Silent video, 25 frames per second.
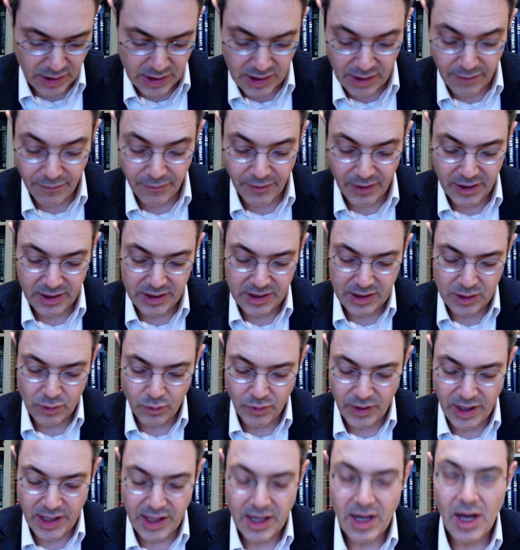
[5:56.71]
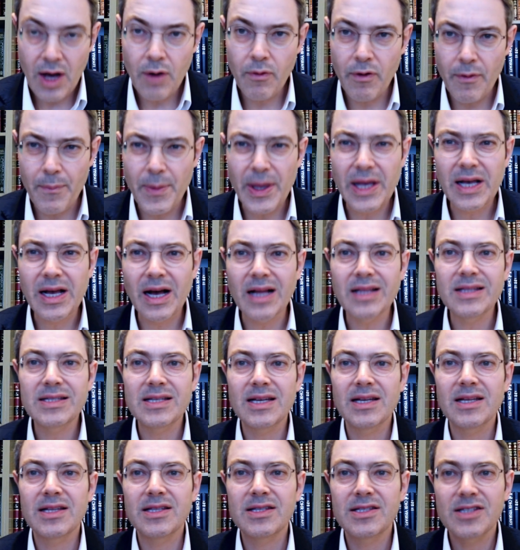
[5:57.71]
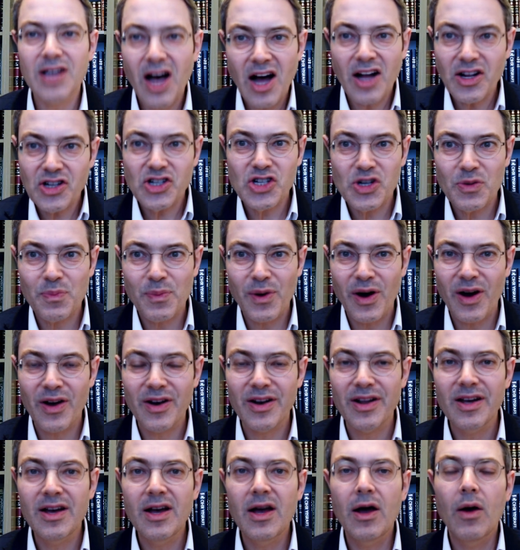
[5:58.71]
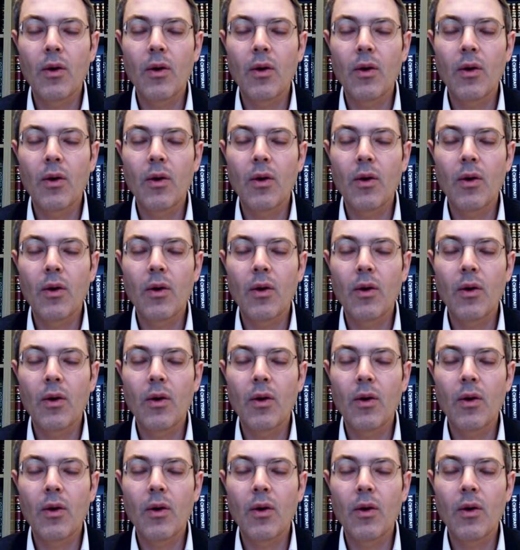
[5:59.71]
So the first is really, we've begun to touch upon